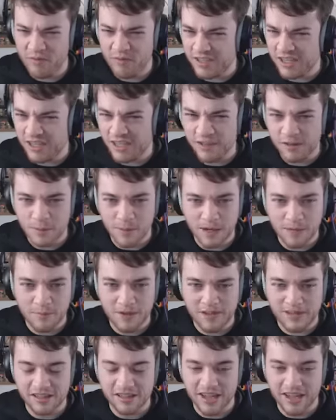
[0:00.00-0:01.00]
fifteen, twenty
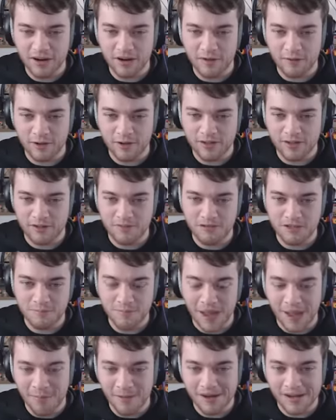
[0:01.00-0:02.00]
minutes later after I started
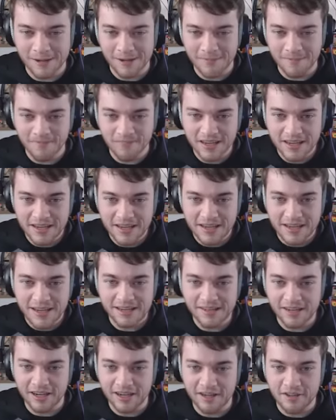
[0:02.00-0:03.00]
spamming him.
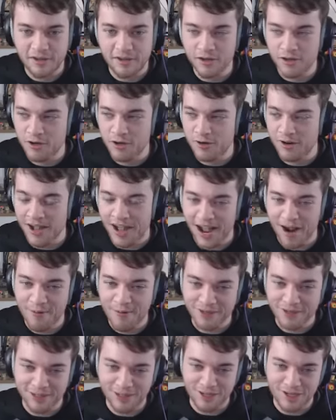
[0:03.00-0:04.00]
He's like, dude,
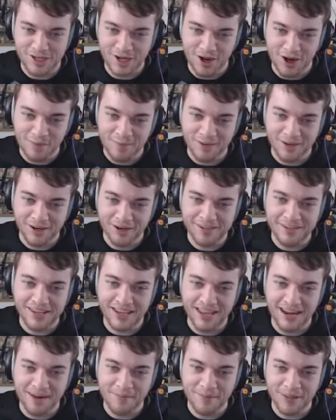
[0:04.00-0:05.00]
I went to
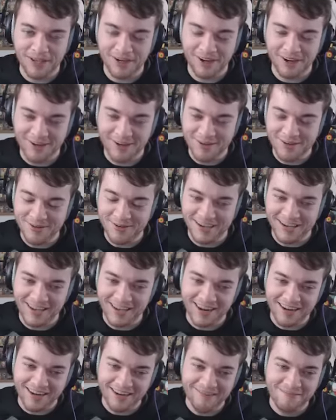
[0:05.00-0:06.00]
Starbucks. And I'm like, are you
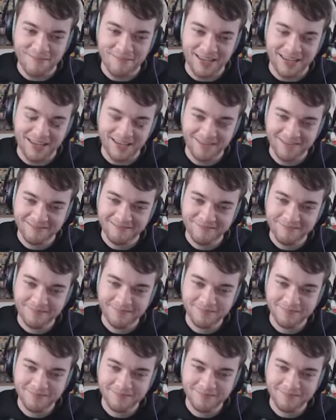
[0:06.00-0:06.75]
kidding me?